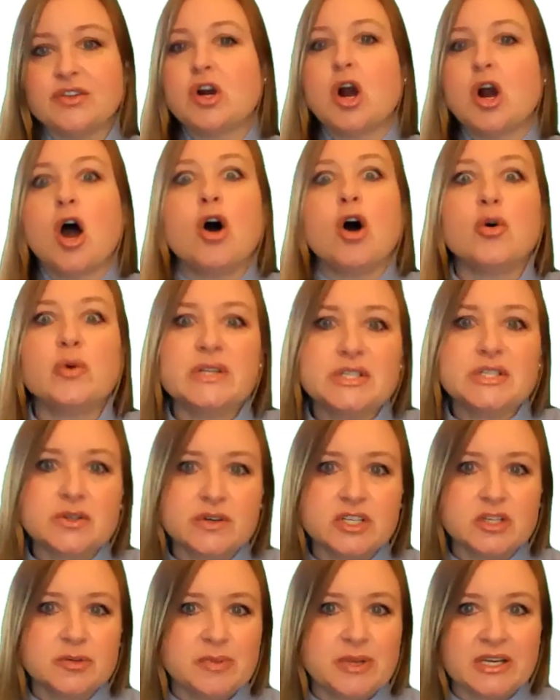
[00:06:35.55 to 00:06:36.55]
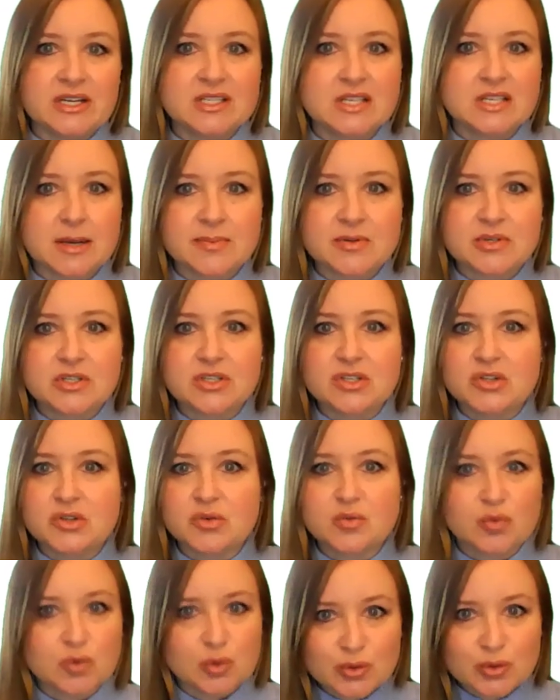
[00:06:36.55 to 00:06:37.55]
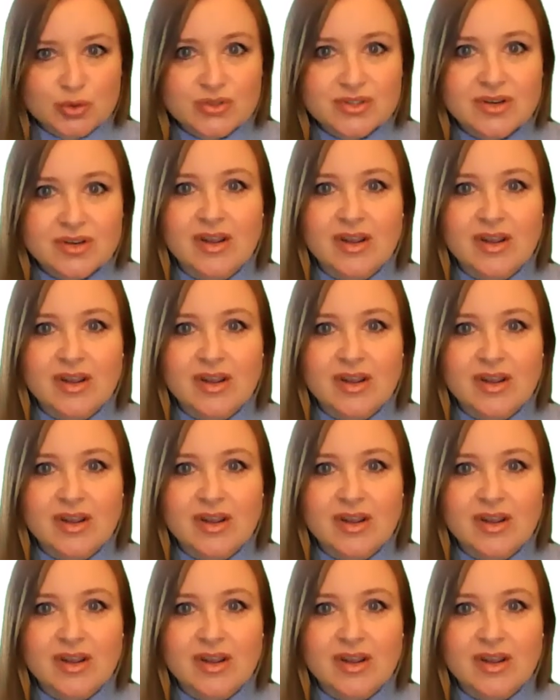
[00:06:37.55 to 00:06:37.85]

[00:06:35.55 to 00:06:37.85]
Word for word: There are always going to be exceptions to the rules.